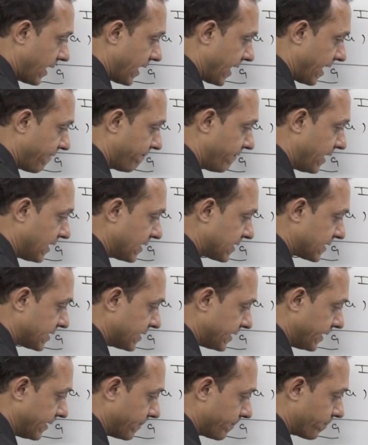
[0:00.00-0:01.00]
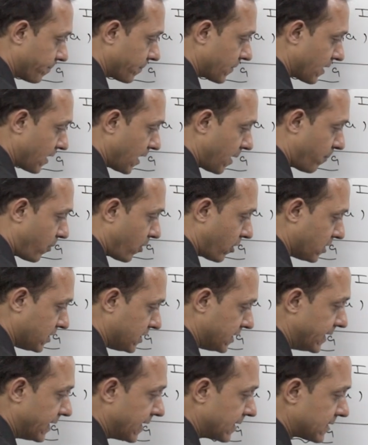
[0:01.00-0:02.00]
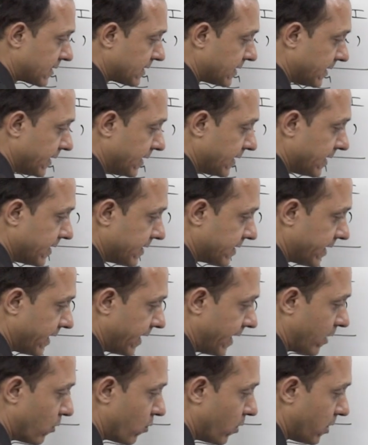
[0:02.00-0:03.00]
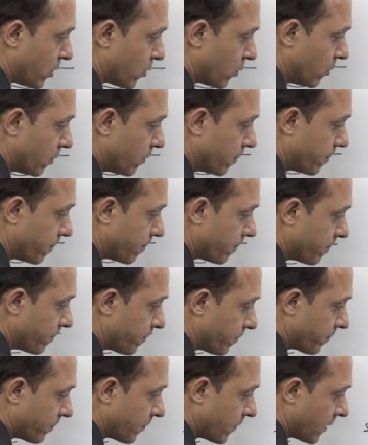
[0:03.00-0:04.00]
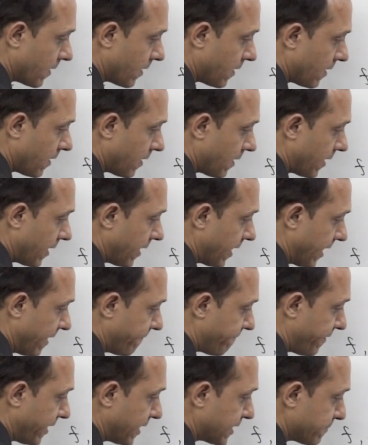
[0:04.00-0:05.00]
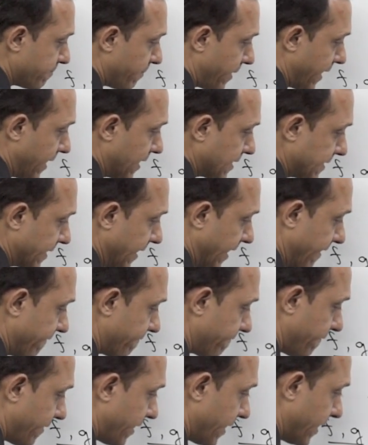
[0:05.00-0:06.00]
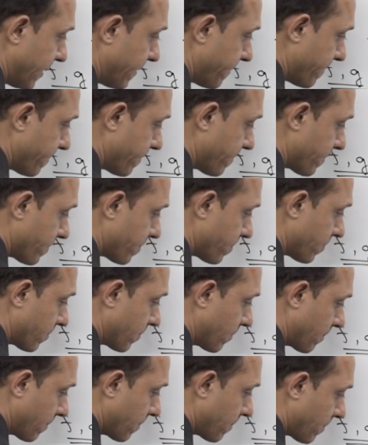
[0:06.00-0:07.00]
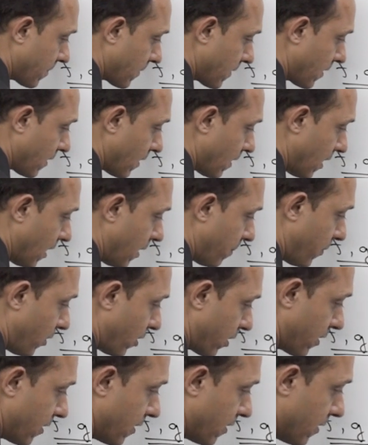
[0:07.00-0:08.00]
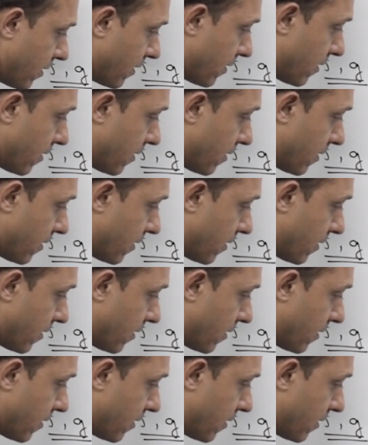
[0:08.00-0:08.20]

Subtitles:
f dash c upon g dash c is equal to fx minus fy upon